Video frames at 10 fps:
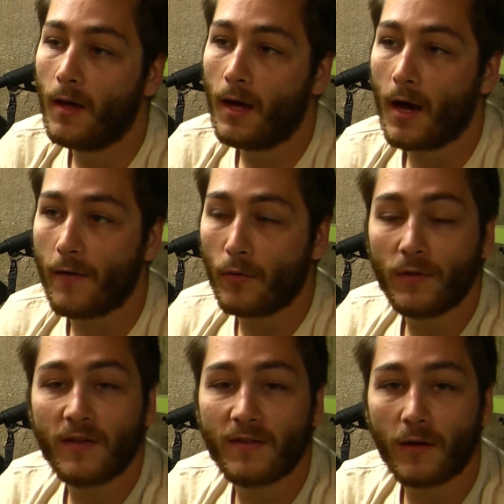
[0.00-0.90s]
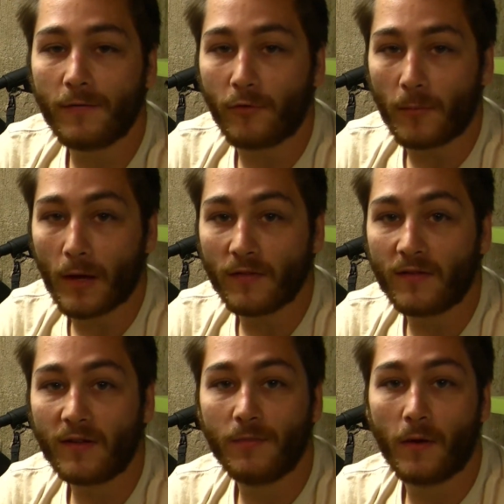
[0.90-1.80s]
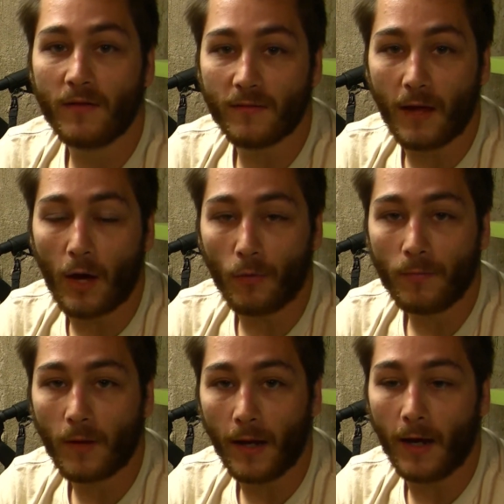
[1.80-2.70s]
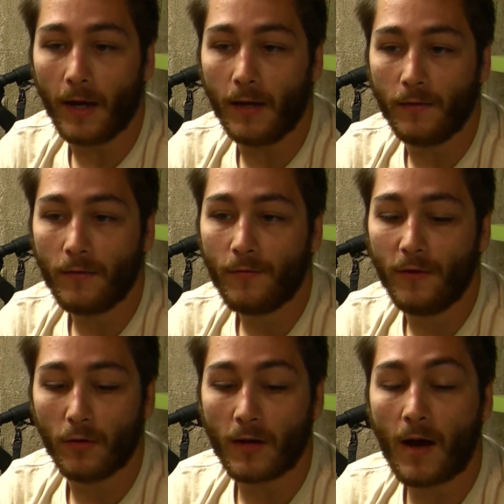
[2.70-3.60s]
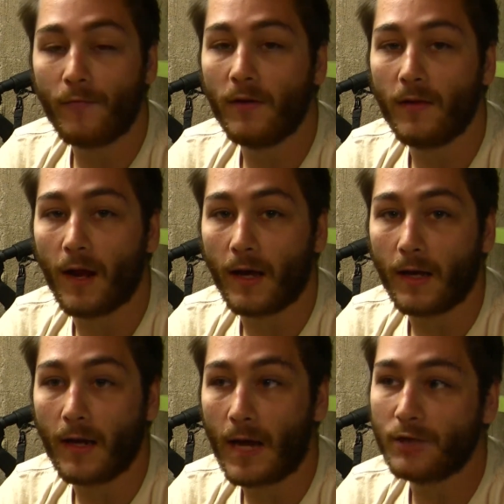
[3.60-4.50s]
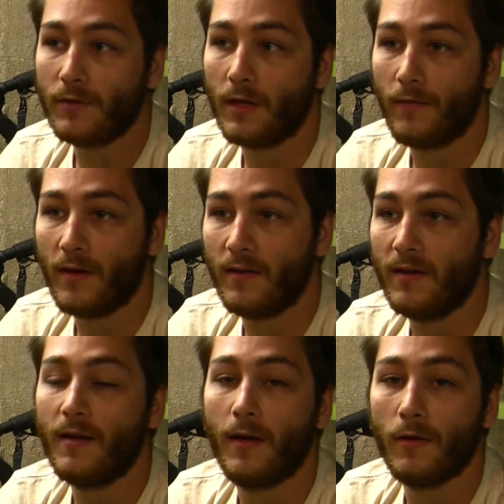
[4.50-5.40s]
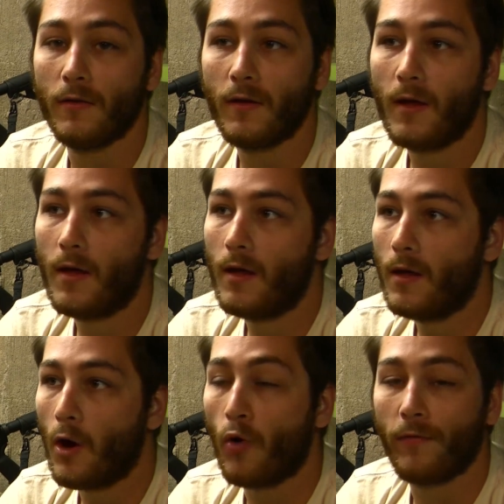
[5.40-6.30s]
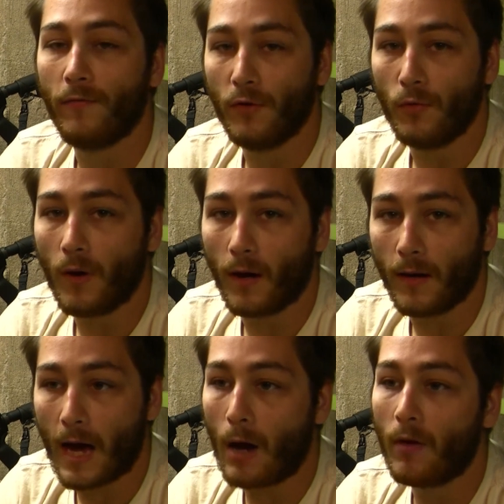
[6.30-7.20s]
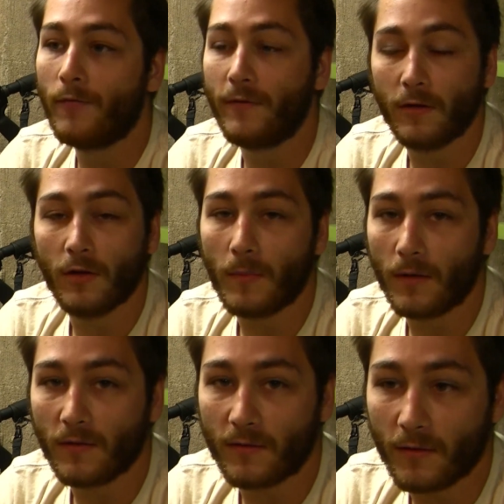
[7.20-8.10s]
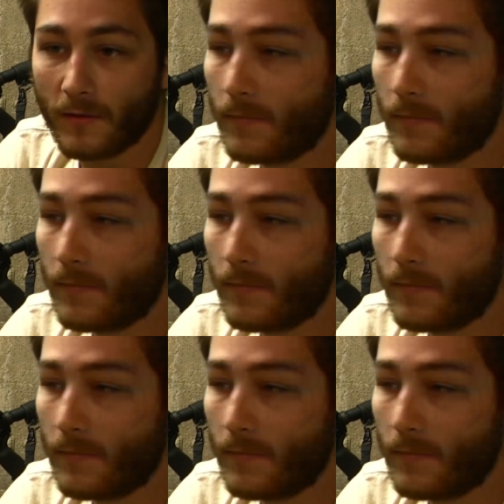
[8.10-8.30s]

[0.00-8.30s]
I've owned this sight for about six months now, and I feel confident that I can actually give a detailed overview on how I feel about the sight.